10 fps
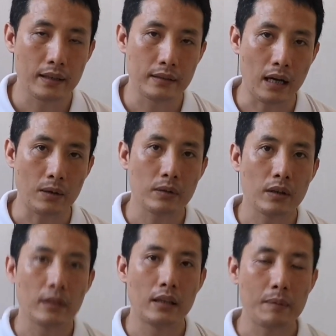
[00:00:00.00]
Now,
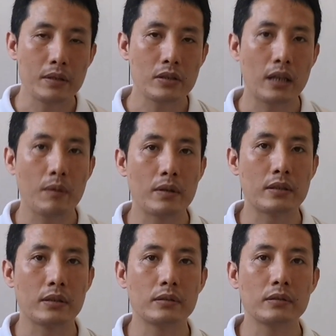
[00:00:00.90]
let me share
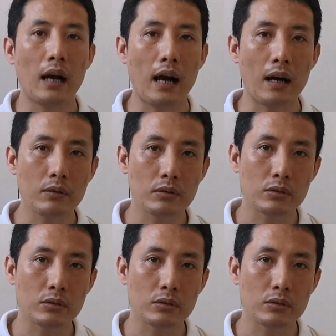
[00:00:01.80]
with you how